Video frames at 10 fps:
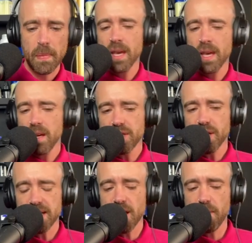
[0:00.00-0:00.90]
So
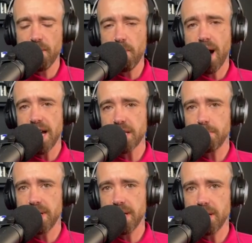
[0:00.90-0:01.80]
this stuff reminds
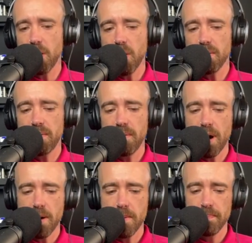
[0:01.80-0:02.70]
me of
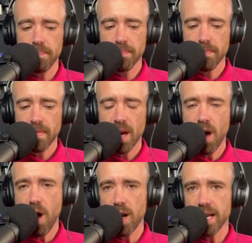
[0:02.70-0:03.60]

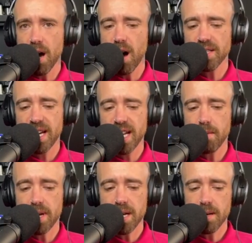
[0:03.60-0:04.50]
early Arch
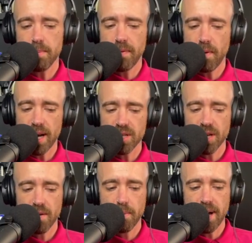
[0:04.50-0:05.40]
Enemy before that
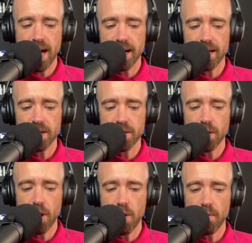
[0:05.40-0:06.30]
chick from the Agonist
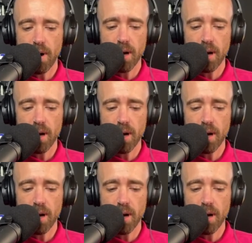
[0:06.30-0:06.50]
took over.